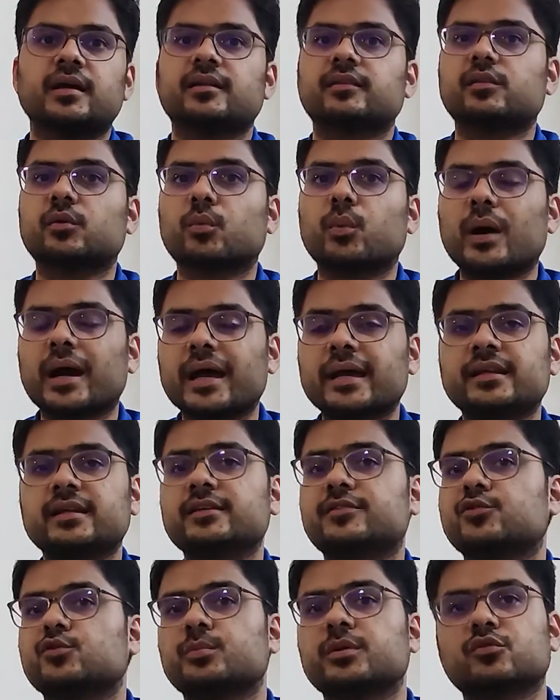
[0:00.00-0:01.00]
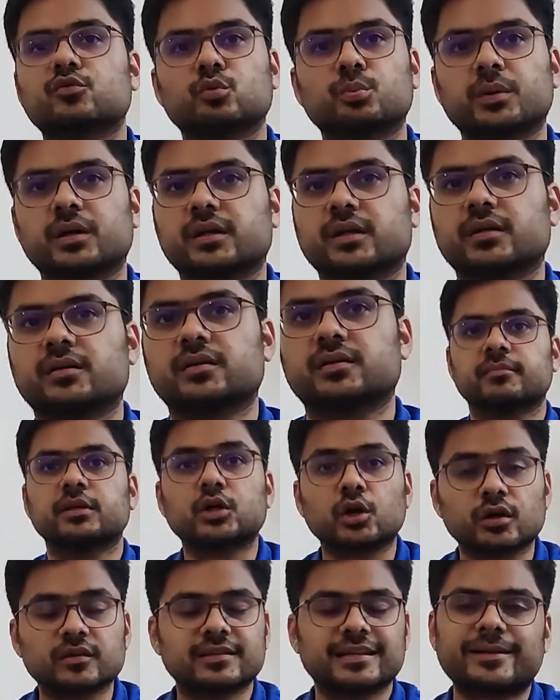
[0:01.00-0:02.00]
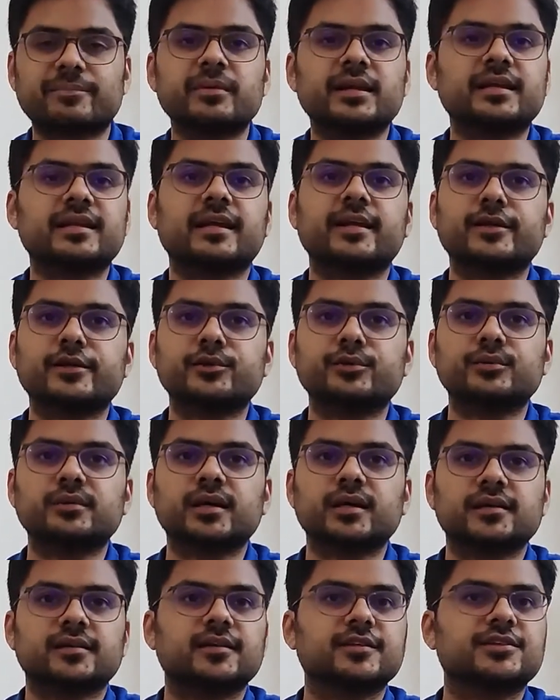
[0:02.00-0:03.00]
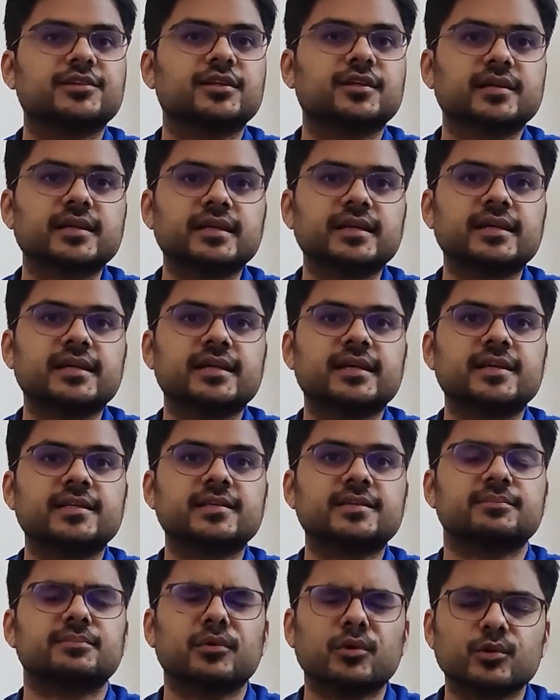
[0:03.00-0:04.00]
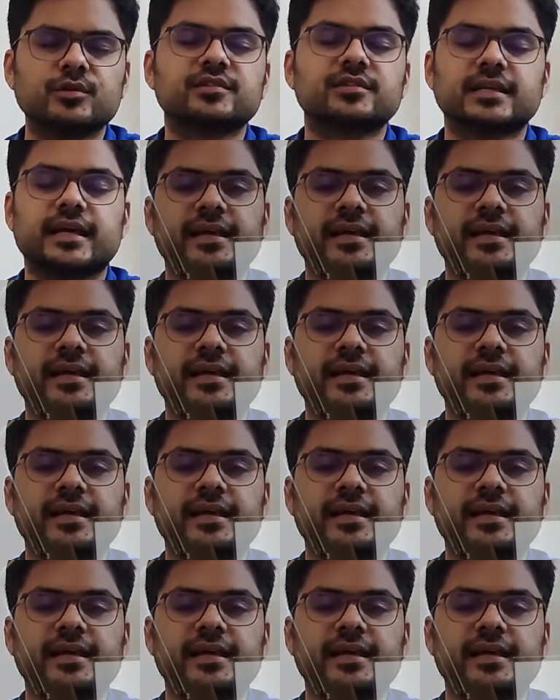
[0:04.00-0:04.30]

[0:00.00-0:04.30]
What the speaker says: the why needs to be super clear. Because let me tell you, the journey is most